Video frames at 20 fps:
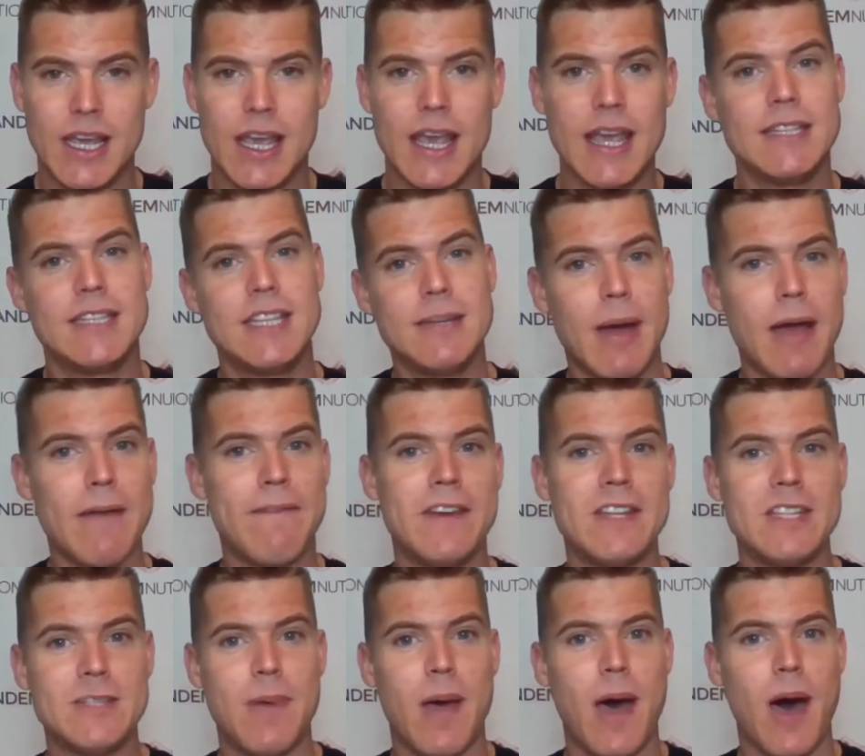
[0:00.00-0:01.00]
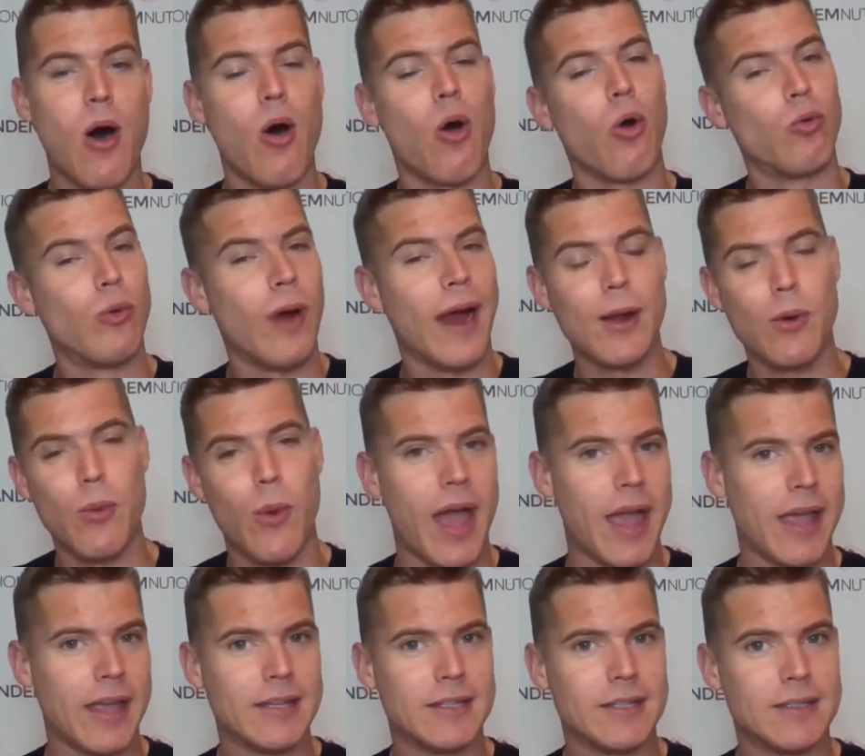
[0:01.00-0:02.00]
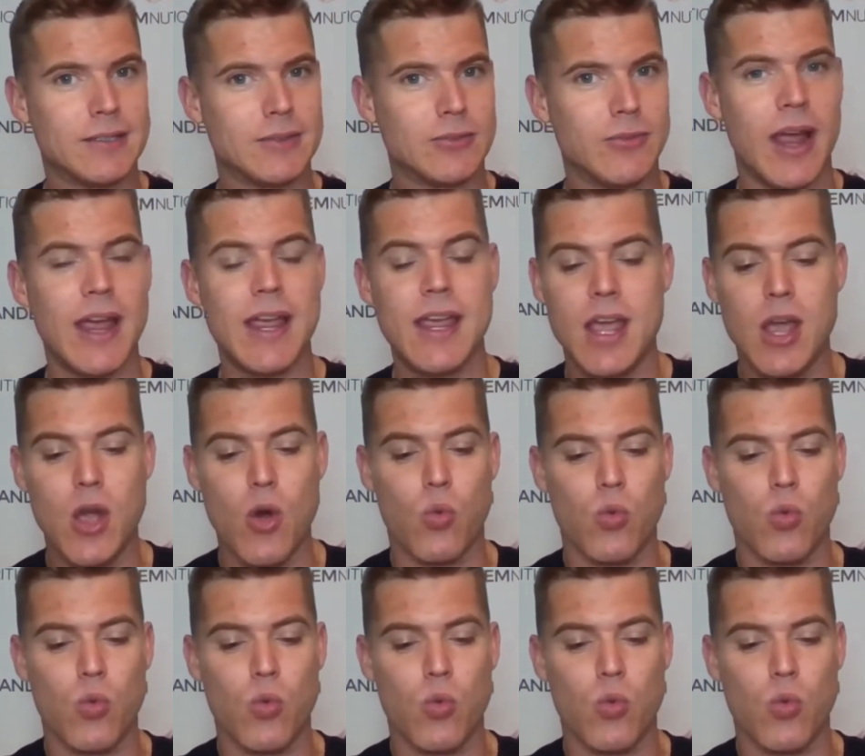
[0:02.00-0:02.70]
into MyFitnessPal right away, right?